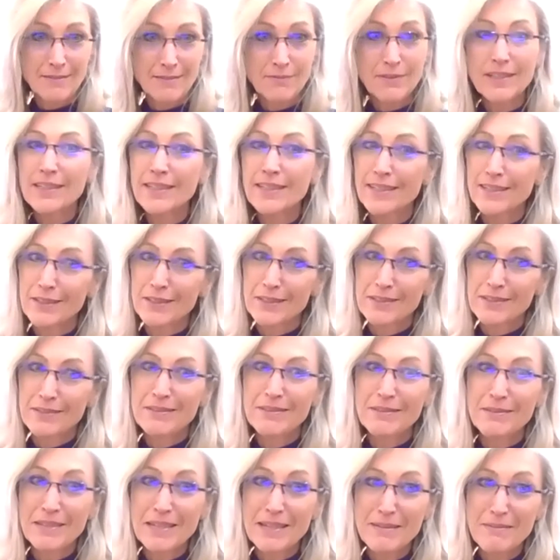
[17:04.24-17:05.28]
a really good
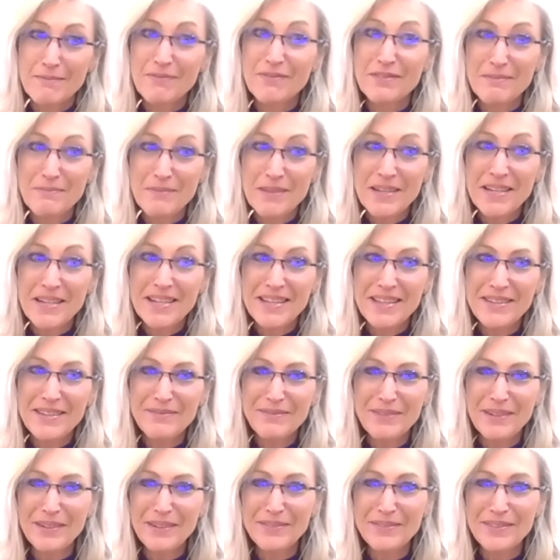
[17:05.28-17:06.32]
tip for me at the
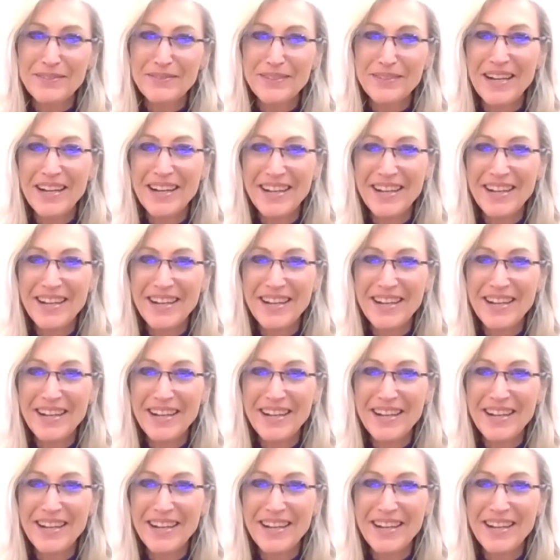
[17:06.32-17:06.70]
moment.